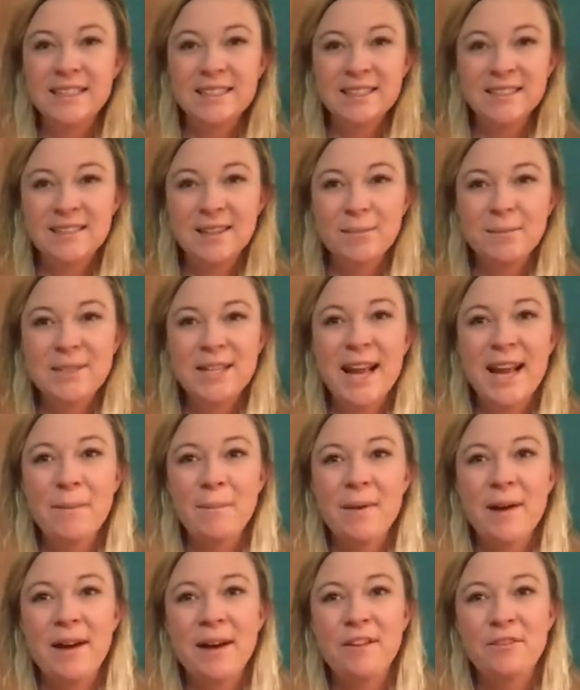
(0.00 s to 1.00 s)
some type
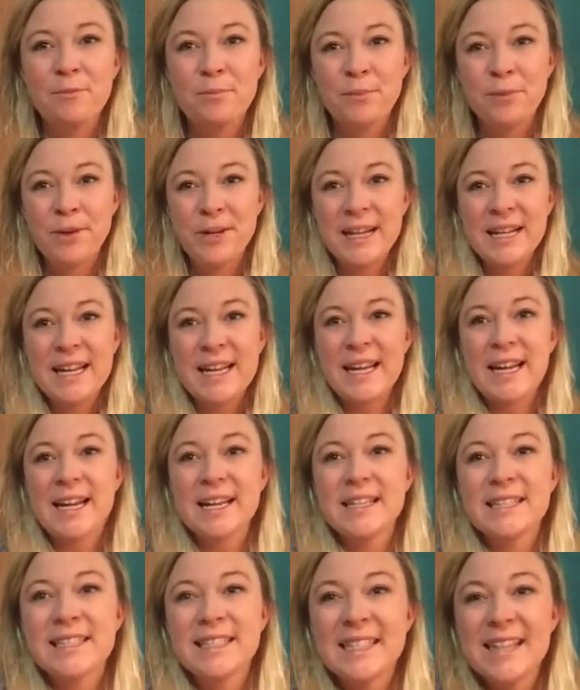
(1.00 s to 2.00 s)
of pretty
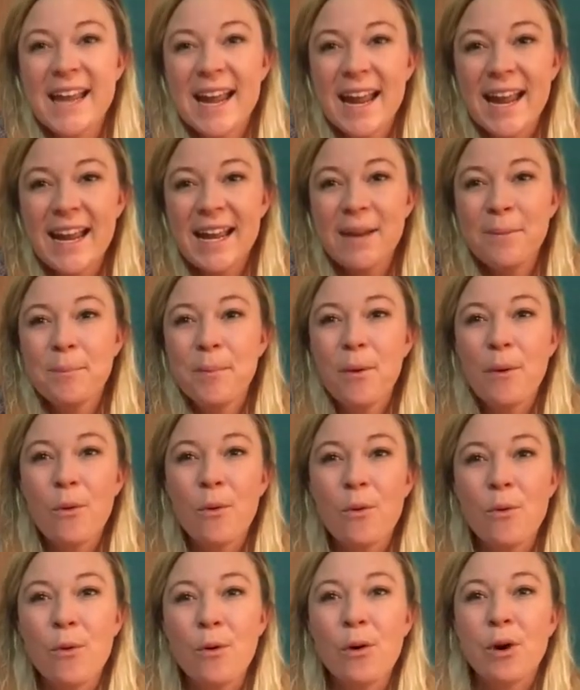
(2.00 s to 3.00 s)
tape
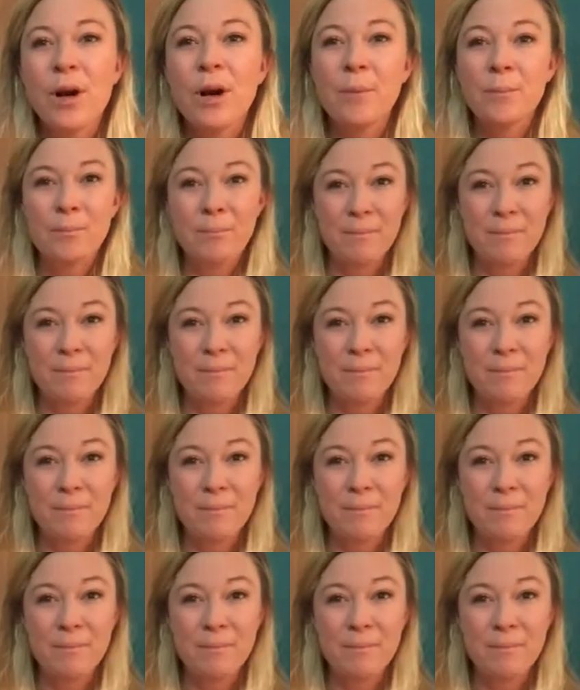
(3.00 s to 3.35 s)
or